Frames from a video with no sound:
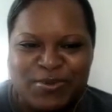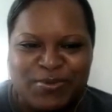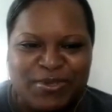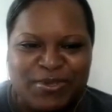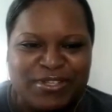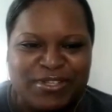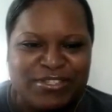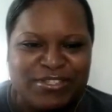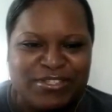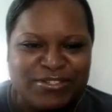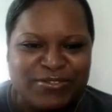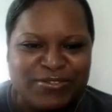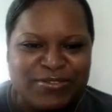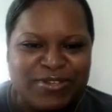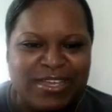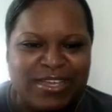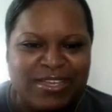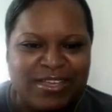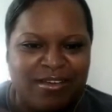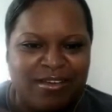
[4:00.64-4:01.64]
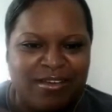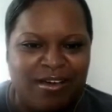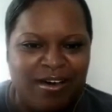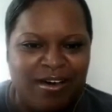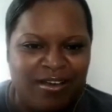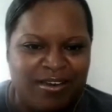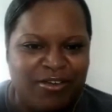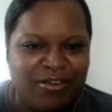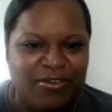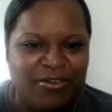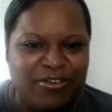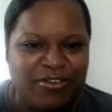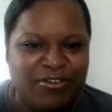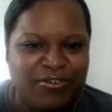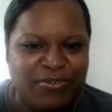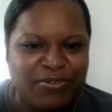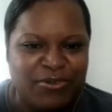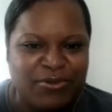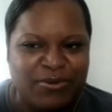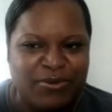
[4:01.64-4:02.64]
be willing to do like an audio
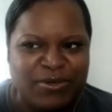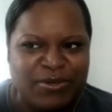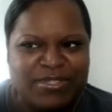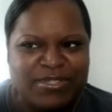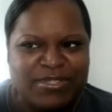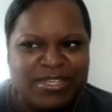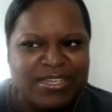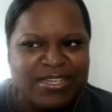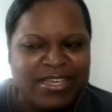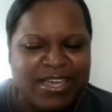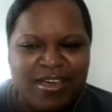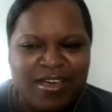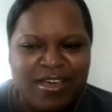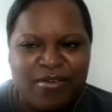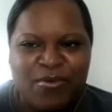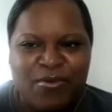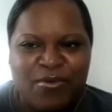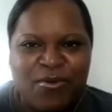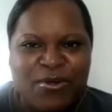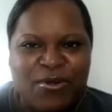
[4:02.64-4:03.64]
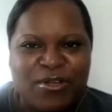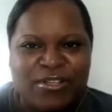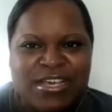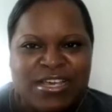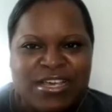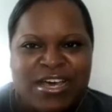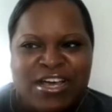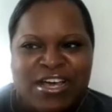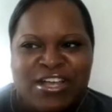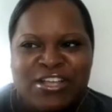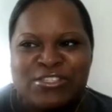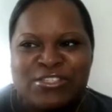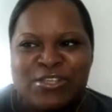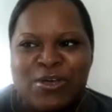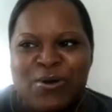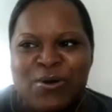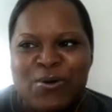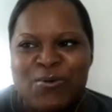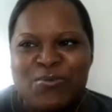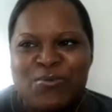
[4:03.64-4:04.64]
interview?" And he was like, "Yeah, of course."
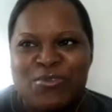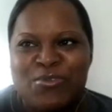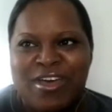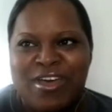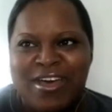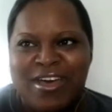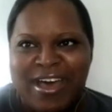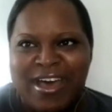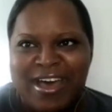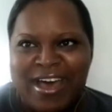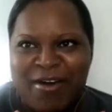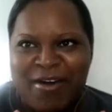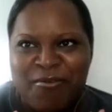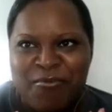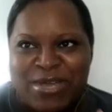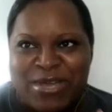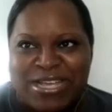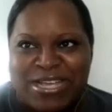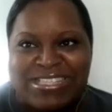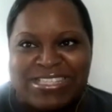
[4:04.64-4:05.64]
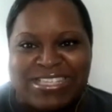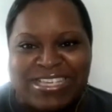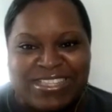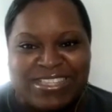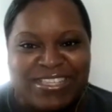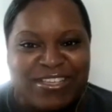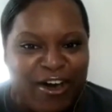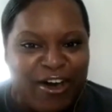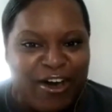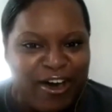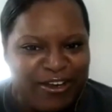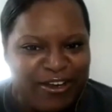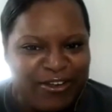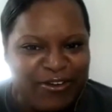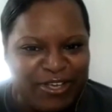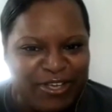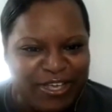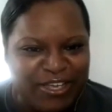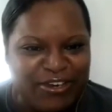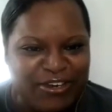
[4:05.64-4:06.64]
So we did the
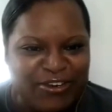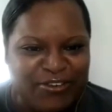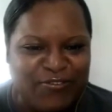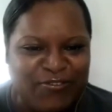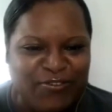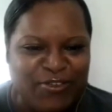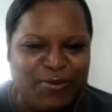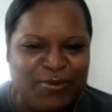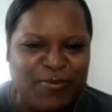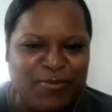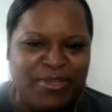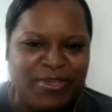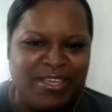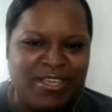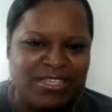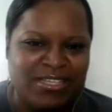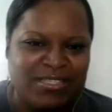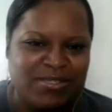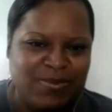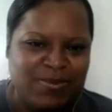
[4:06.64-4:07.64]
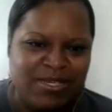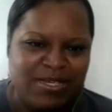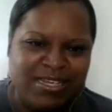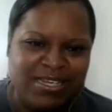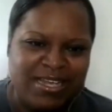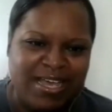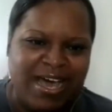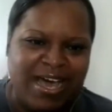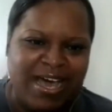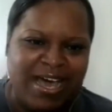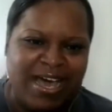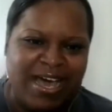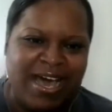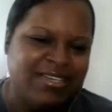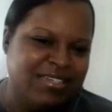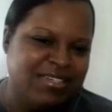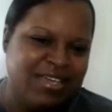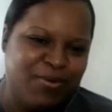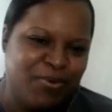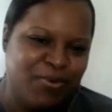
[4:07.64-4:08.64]
audio interview, but guess what?
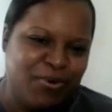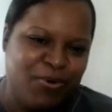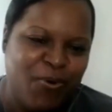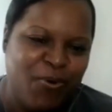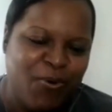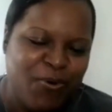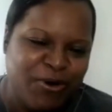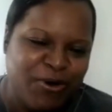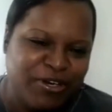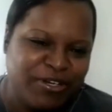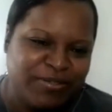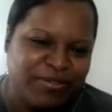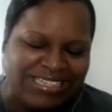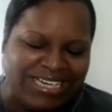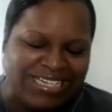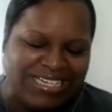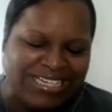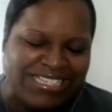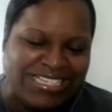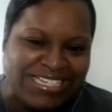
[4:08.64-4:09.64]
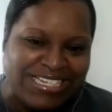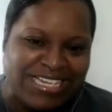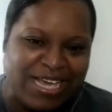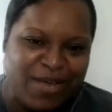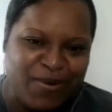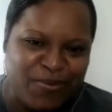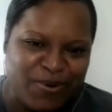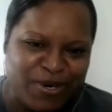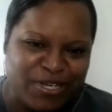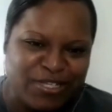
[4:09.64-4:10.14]
I did not record. I did not